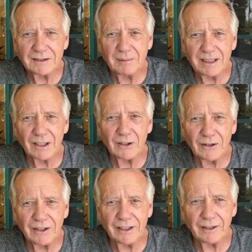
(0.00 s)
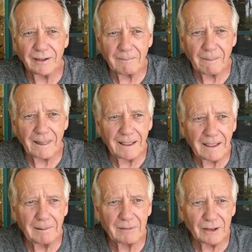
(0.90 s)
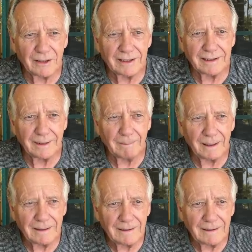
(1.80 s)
to be learned here. I'm learning them